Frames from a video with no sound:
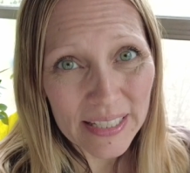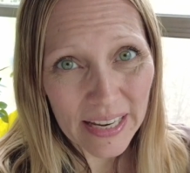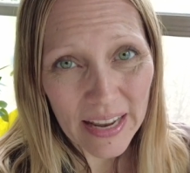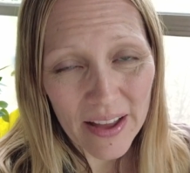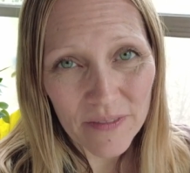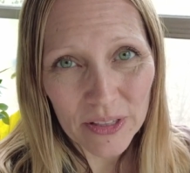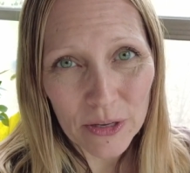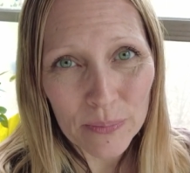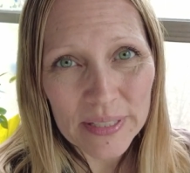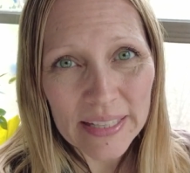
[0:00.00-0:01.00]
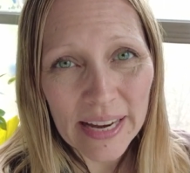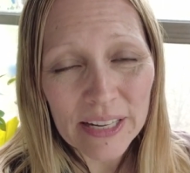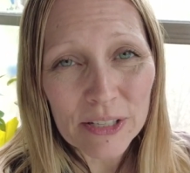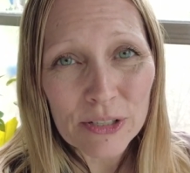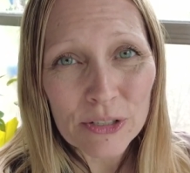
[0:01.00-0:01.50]
seed envelopes
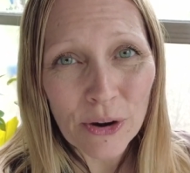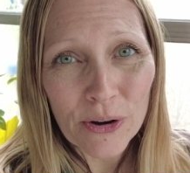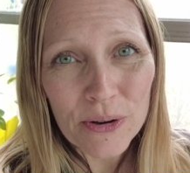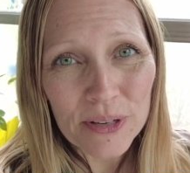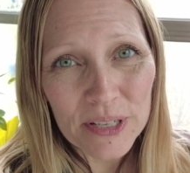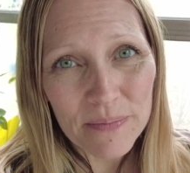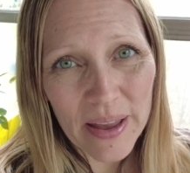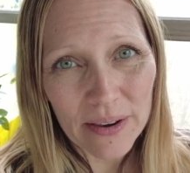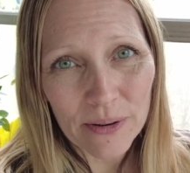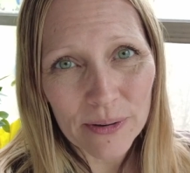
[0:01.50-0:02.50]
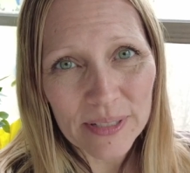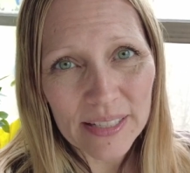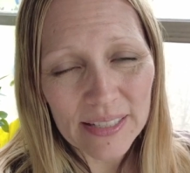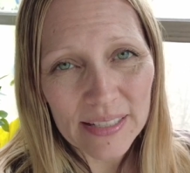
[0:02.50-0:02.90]
say to start your tomatoes